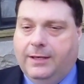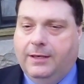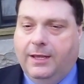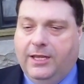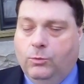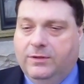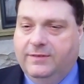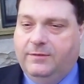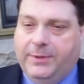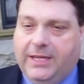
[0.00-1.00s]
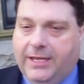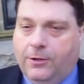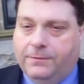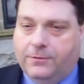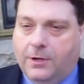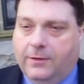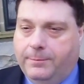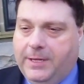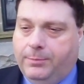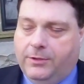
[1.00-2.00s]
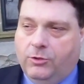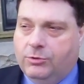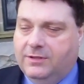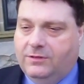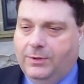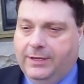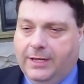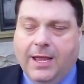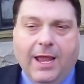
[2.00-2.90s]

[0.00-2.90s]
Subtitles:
and he wasn't speaking out for all the people in New Brunswick.